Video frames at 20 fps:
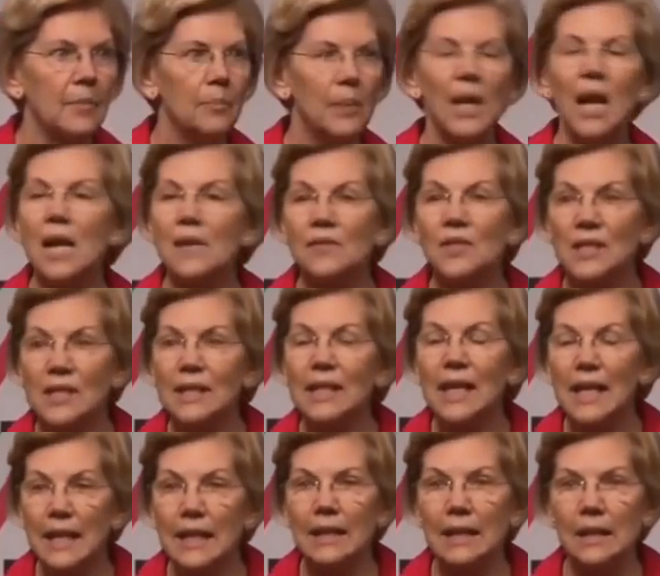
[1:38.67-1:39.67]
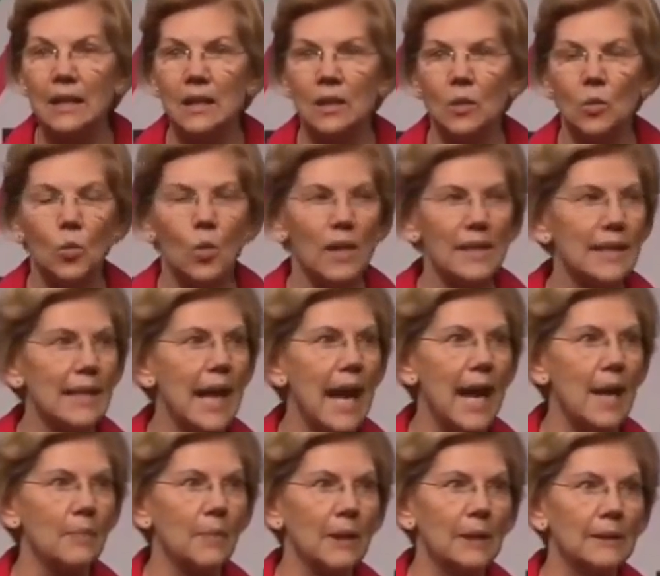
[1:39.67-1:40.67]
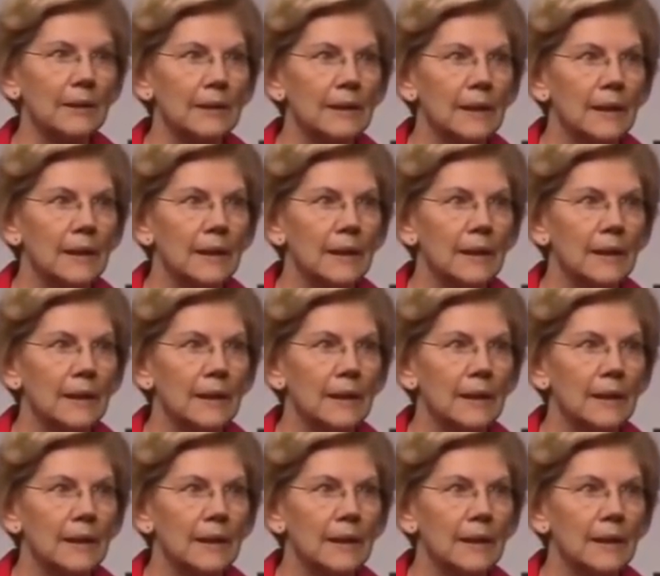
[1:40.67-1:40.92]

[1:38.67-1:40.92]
but I've seen what's happened.